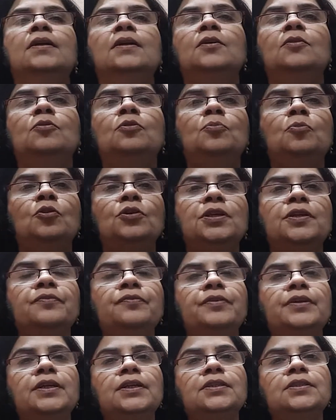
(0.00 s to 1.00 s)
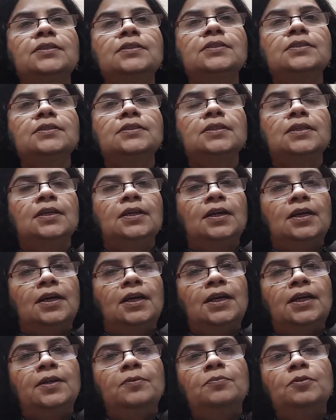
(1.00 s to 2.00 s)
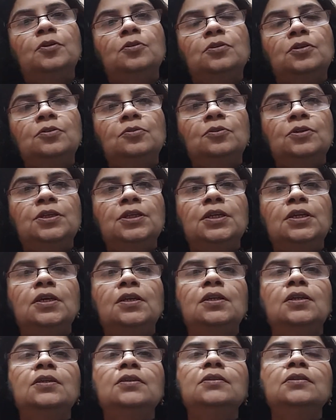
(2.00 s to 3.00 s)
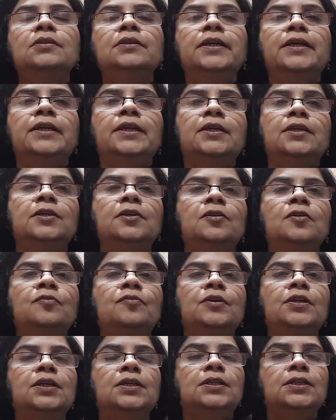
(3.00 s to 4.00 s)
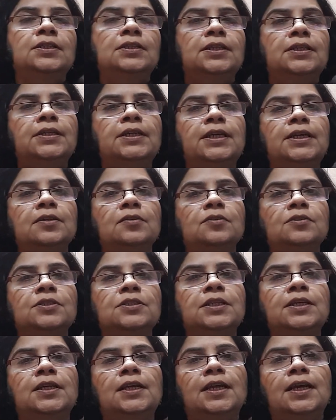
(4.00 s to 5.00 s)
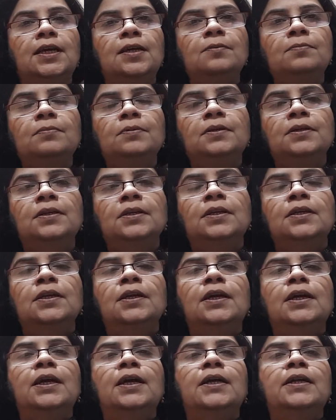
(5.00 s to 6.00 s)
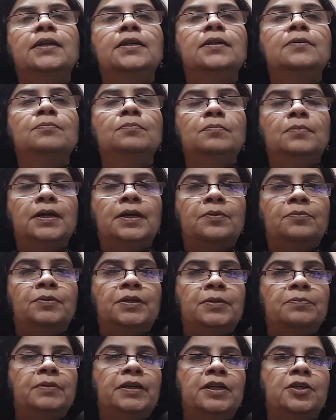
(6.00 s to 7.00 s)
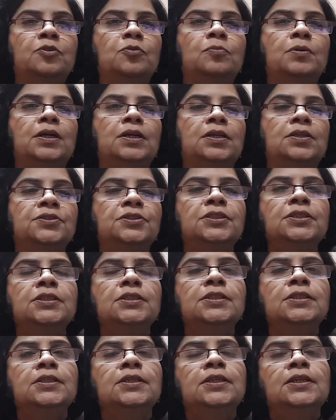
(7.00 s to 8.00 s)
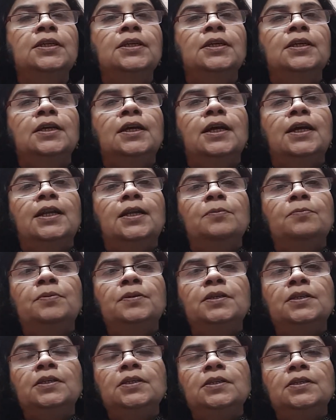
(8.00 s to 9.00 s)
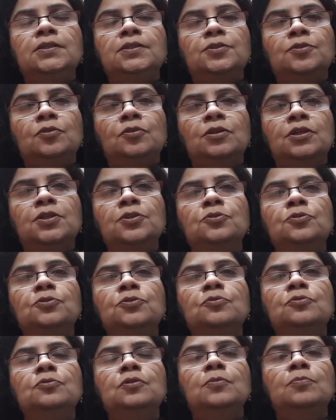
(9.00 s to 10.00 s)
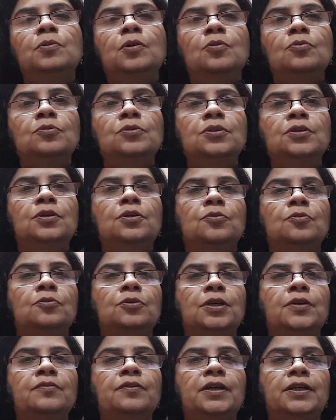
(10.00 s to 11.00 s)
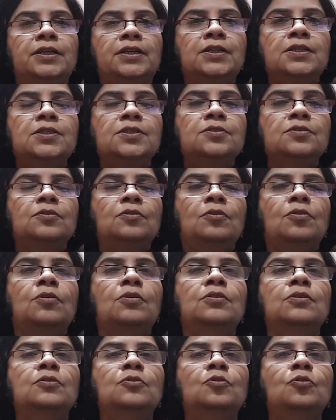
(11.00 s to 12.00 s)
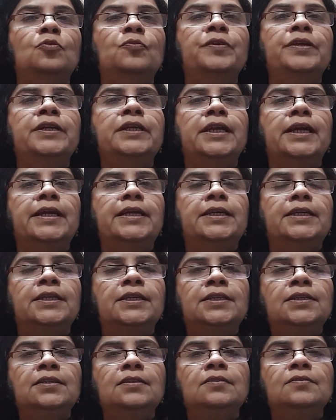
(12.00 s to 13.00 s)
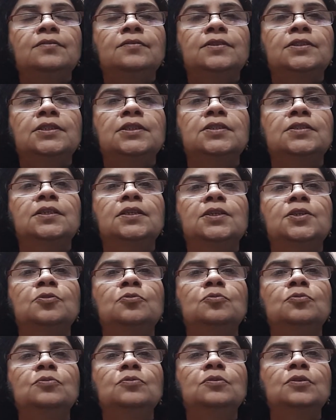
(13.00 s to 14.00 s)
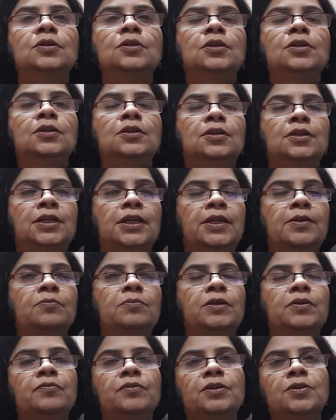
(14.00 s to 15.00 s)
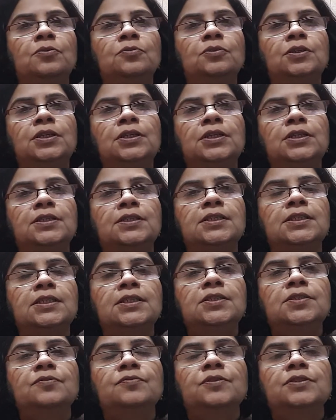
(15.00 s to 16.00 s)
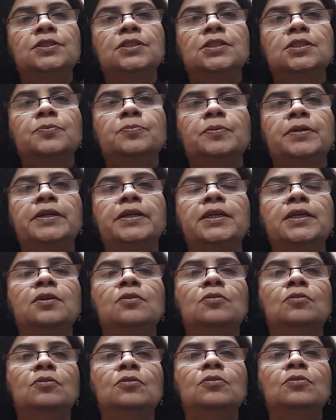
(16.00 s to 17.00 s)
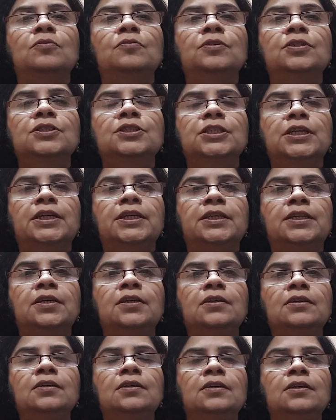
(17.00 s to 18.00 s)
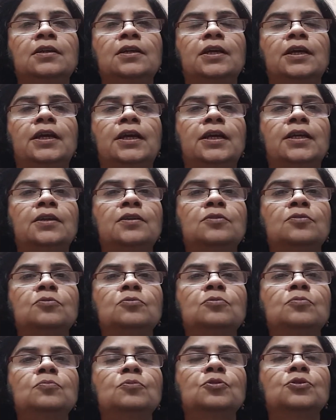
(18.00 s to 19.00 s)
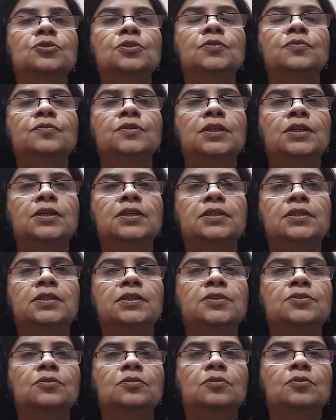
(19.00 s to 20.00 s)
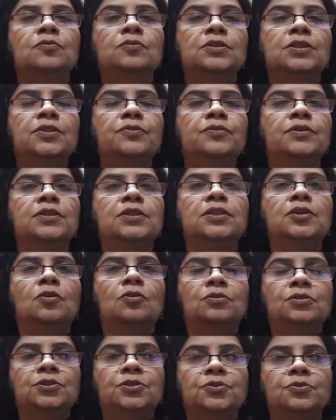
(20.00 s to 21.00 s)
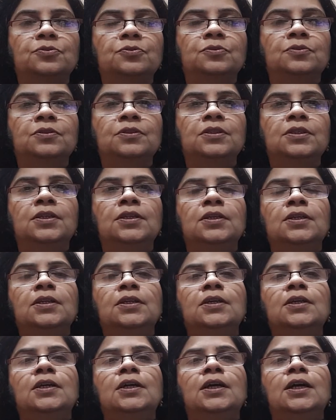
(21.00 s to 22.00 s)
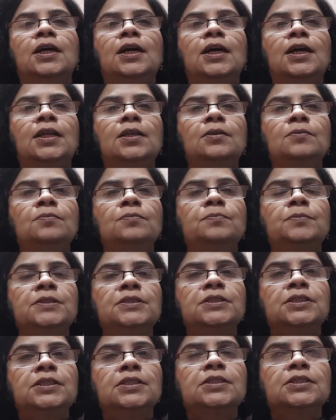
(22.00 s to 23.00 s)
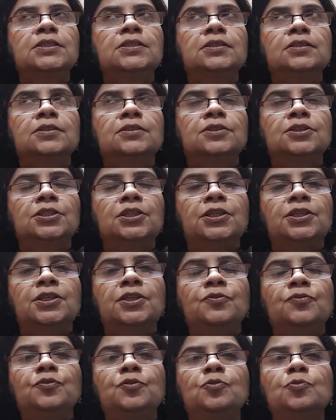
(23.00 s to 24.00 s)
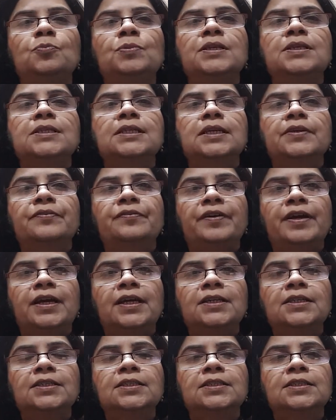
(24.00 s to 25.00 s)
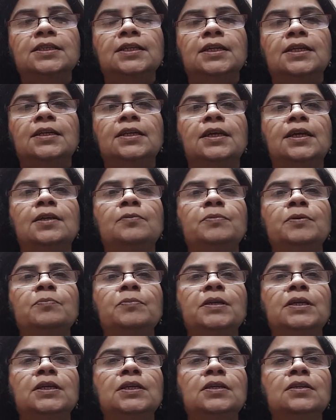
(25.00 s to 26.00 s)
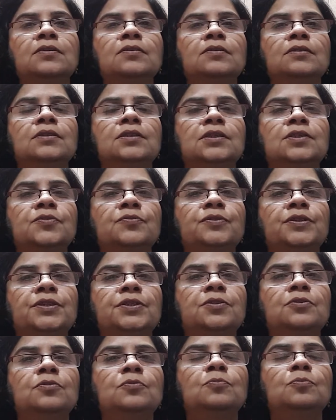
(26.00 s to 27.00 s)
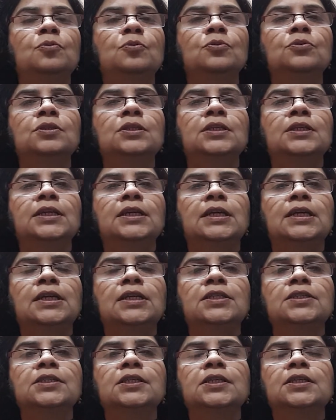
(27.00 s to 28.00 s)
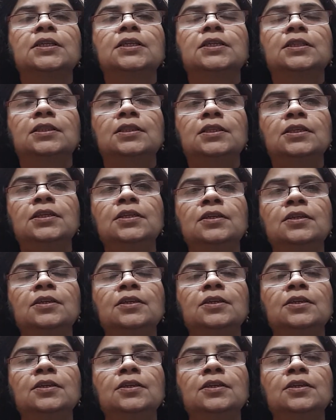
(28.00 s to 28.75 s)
Good morning, friends. I am Dr. Rohini Kalan, Director of Alaknanda Diagnostic Lab and MD Microbiology. I'll be talking to you about coronavirus or COVID 19, which is the new name given to the disease, which is spreading all over China and to most of the countries all over the world also. I'll be just sharing few basic facts and I'll be making this video both in English and Hindi